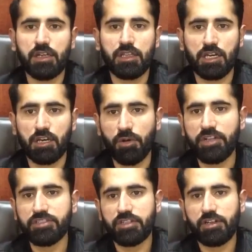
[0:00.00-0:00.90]
the
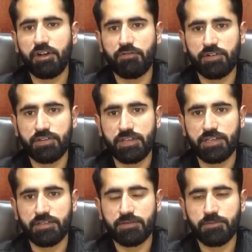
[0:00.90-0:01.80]
Governor General reference
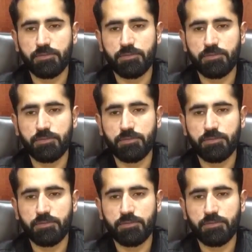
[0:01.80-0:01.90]
case.